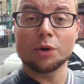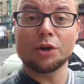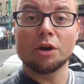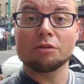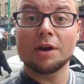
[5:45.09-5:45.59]

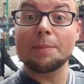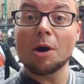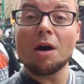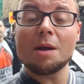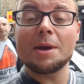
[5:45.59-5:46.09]
wouldn't you agree?
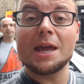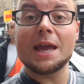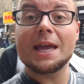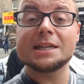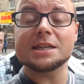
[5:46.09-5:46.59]
Behind me
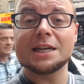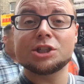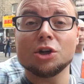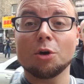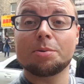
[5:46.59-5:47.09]
is a
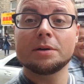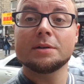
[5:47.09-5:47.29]
shop.